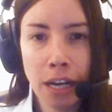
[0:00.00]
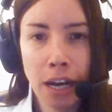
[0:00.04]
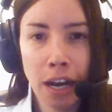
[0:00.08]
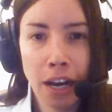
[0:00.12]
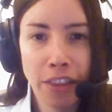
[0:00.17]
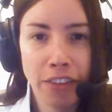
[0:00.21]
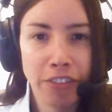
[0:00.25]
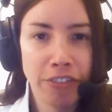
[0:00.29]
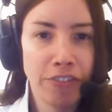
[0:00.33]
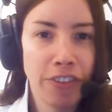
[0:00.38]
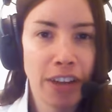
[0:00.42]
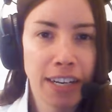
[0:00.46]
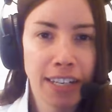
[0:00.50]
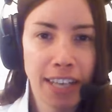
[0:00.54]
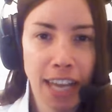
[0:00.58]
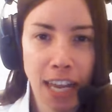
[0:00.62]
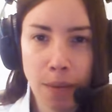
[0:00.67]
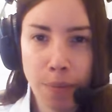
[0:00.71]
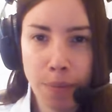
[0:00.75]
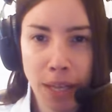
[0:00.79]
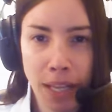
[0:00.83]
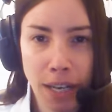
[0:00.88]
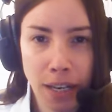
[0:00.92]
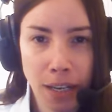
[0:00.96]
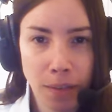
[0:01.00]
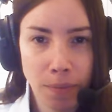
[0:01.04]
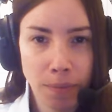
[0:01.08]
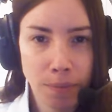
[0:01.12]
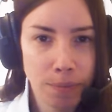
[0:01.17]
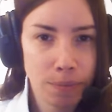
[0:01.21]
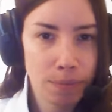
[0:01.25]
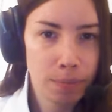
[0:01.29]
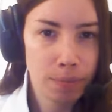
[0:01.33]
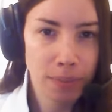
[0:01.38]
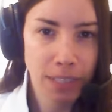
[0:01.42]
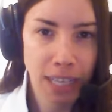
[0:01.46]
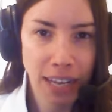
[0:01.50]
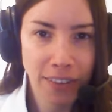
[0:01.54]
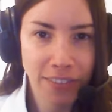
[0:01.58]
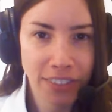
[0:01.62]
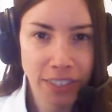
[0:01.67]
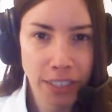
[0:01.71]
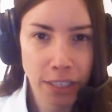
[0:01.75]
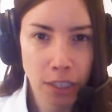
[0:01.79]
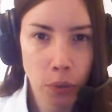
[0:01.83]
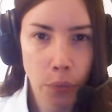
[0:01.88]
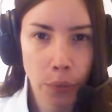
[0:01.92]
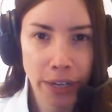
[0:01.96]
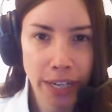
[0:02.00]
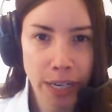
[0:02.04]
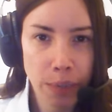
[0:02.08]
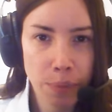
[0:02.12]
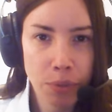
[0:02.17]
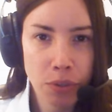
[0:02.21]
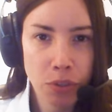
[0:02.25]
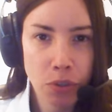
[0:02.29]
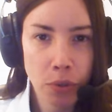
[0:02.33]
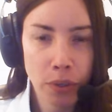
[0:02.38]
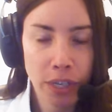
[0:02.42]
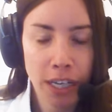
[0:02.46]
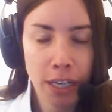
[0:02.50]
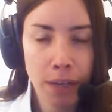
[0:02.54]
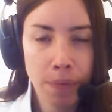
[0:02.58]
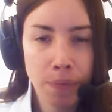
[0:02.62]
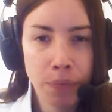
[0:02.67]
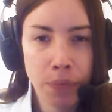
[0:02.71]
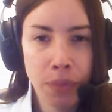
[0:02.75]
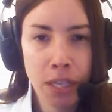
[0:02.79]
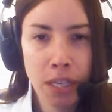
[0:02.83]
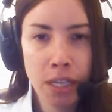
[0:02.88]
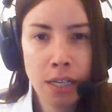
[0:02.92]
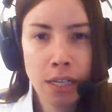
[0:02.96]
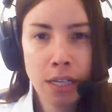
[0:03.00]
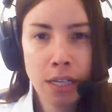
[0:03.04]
The Fed came in and gave a liquidity bazooka.